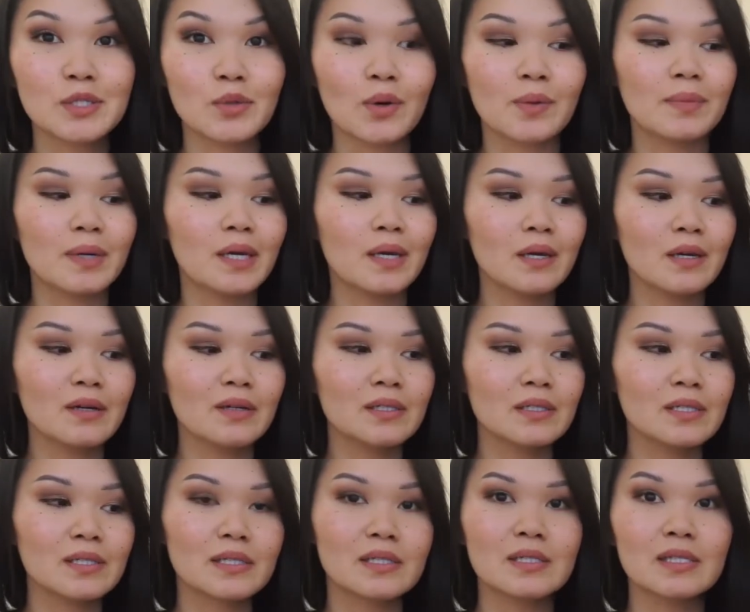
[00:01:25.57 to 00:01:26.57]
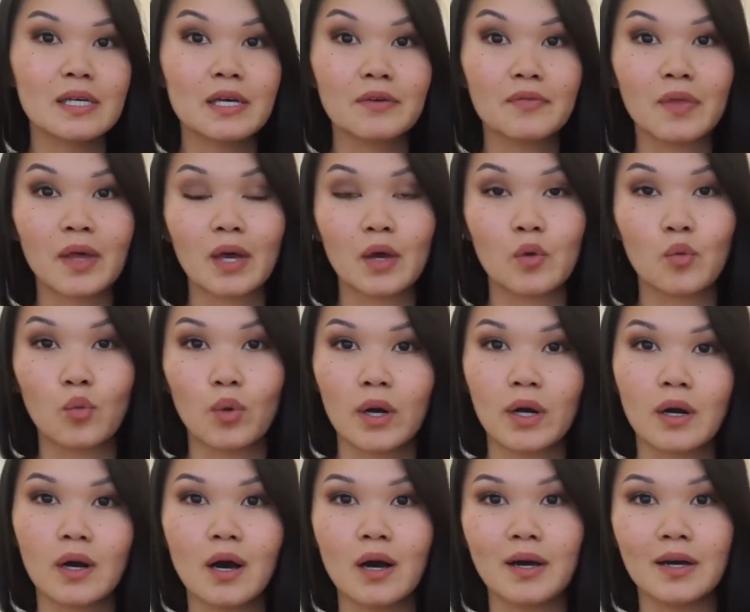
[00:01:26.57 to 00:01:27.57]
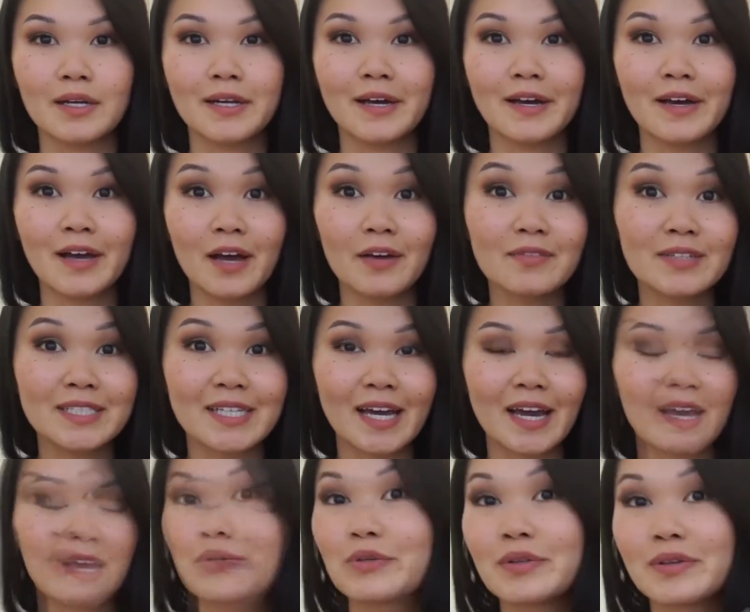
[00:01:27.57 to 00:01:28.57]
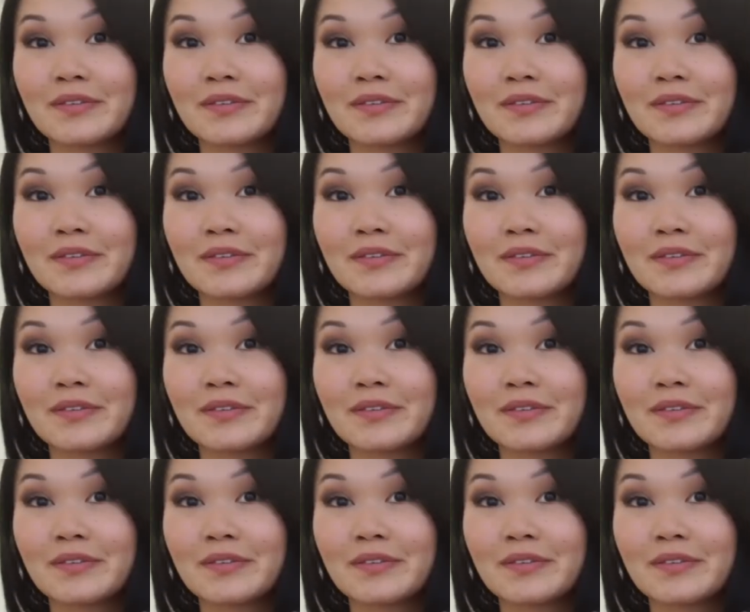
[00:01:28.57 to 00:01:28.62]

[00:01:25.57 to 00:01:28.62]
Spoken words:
So I'd be curious to see if they can work on a heavy day.